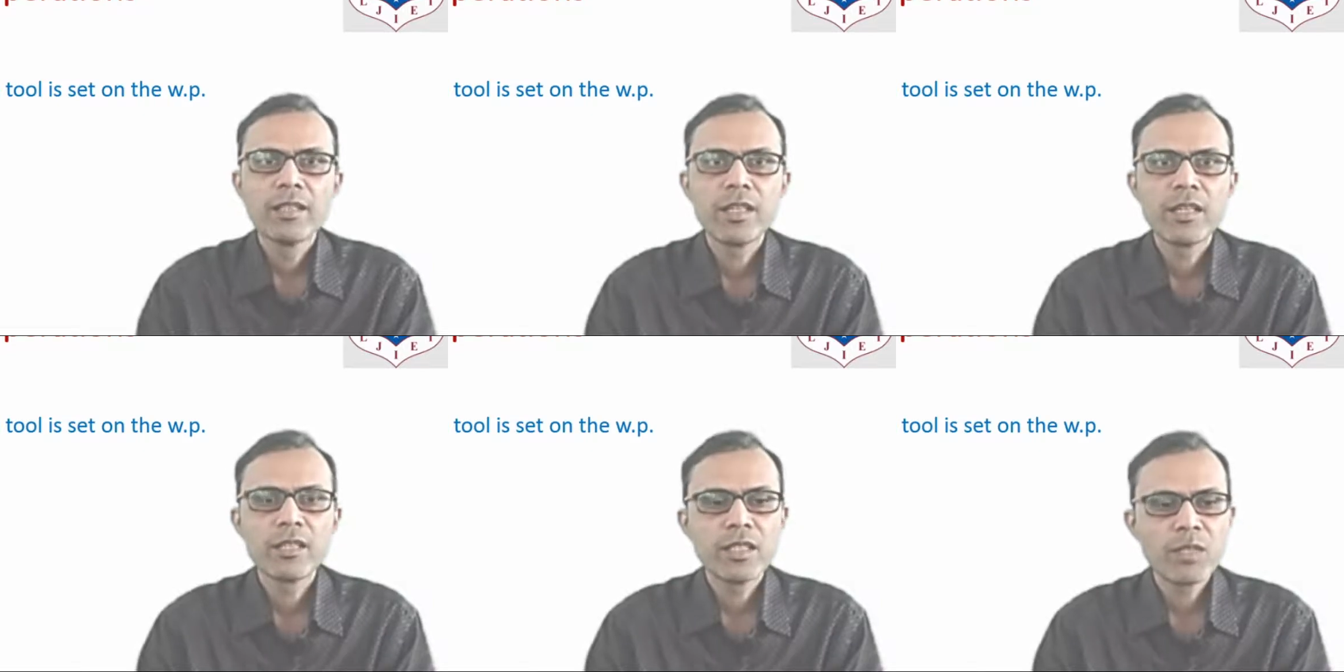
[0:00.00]

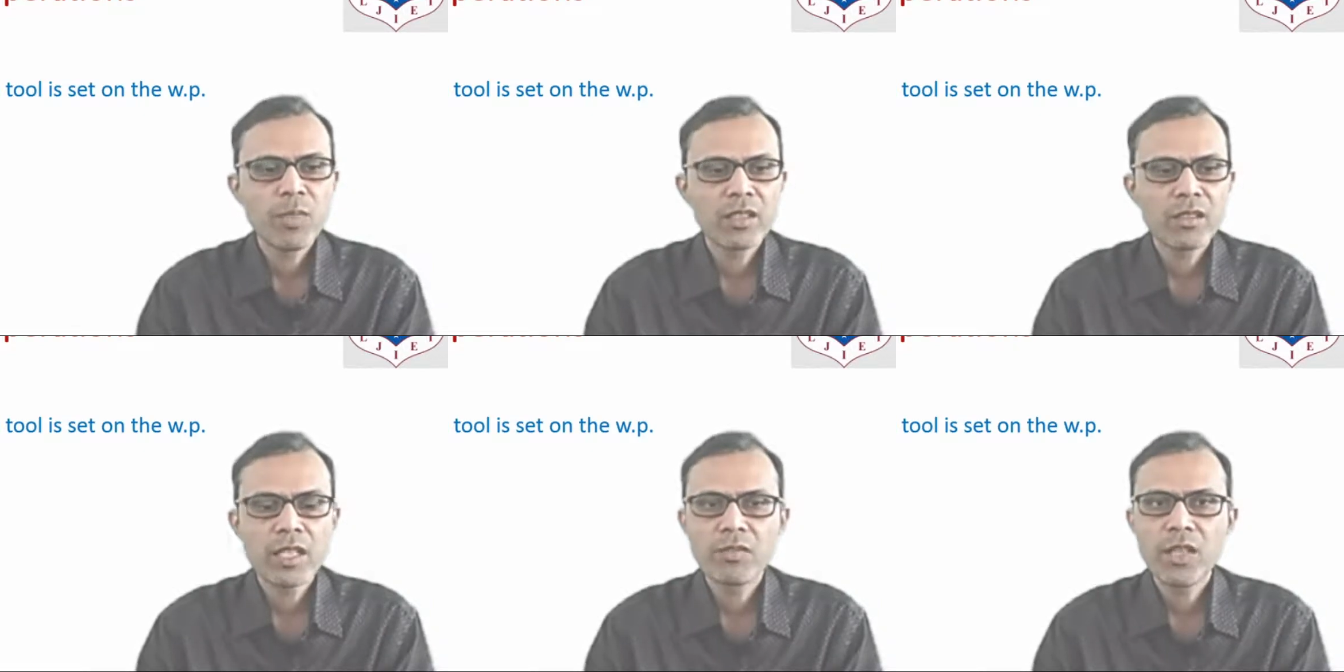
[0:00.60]
then this
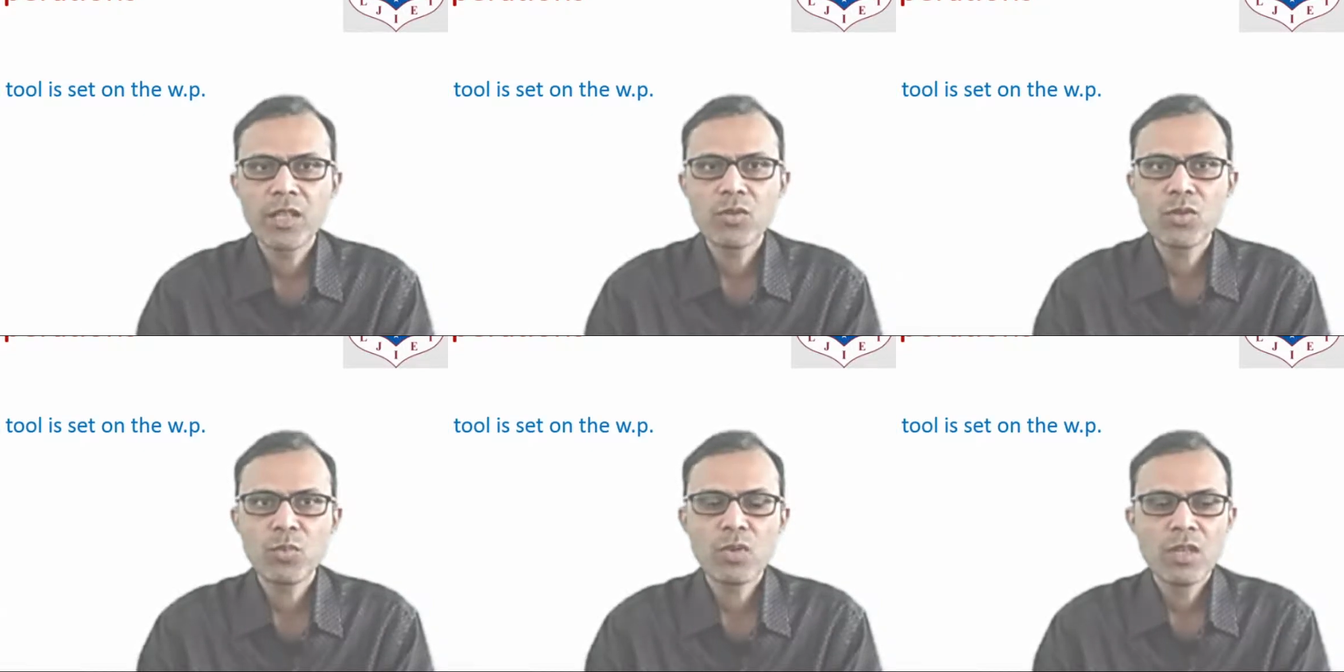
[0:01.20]
method is very
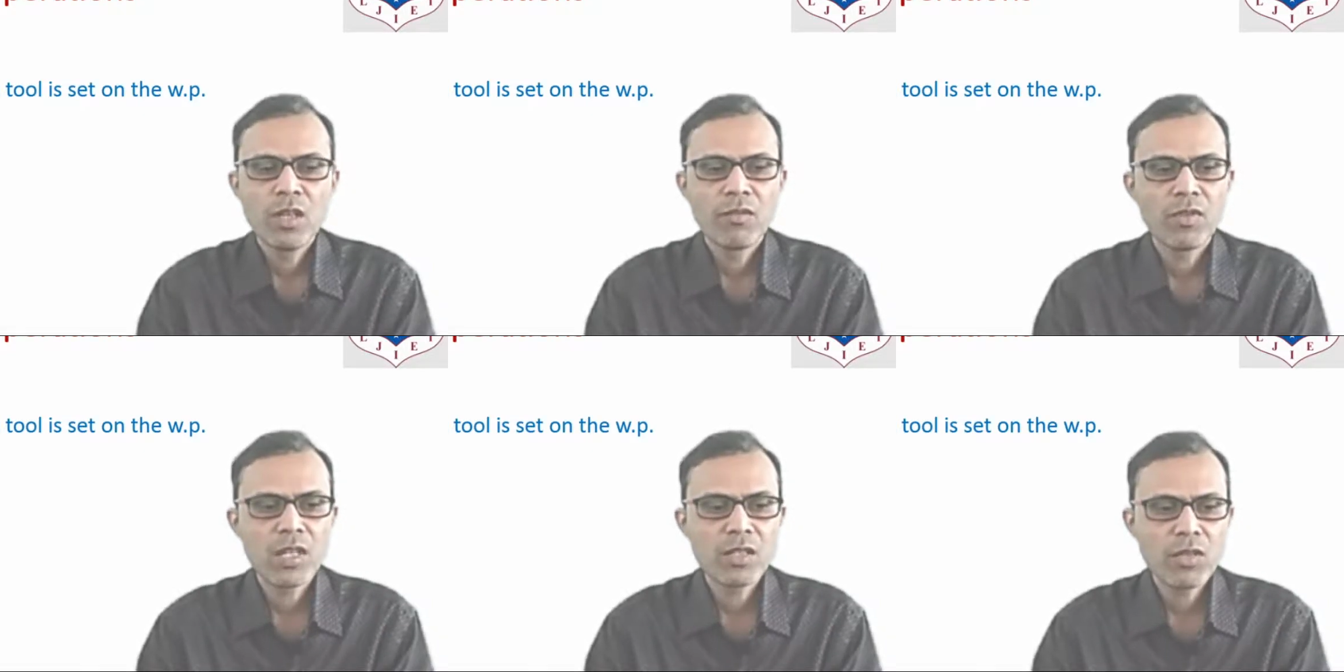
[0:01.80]
useful.
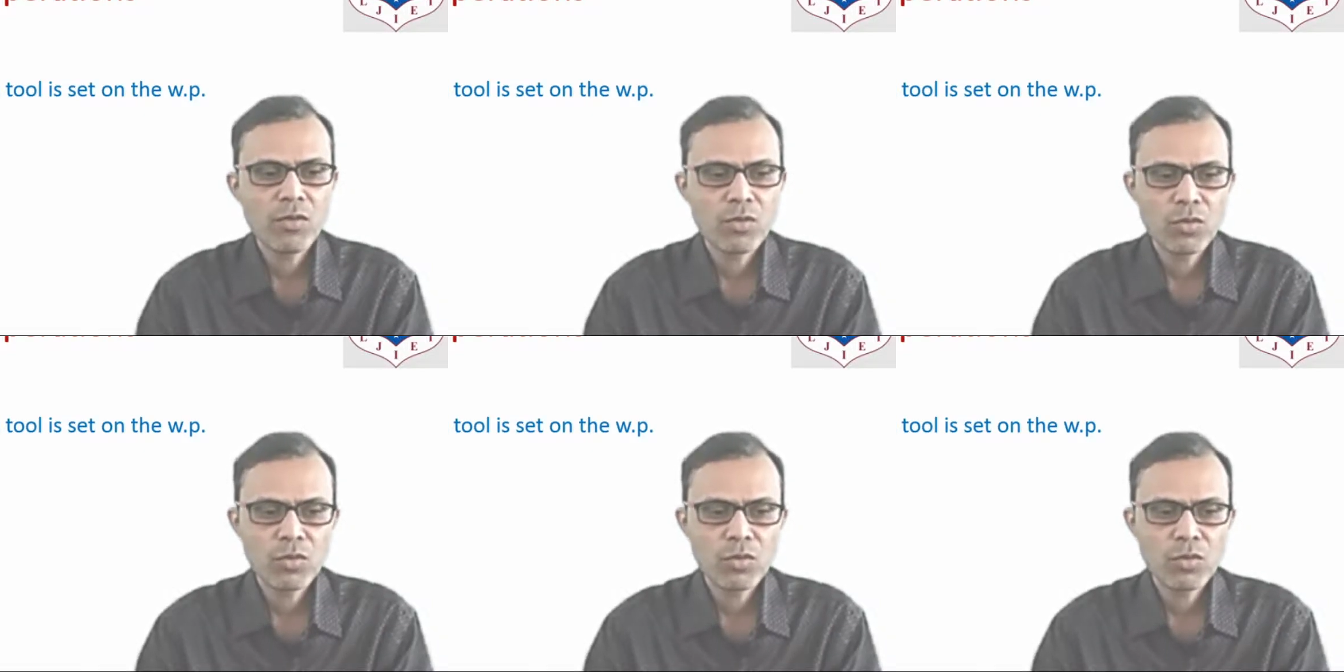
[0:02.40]
Once we have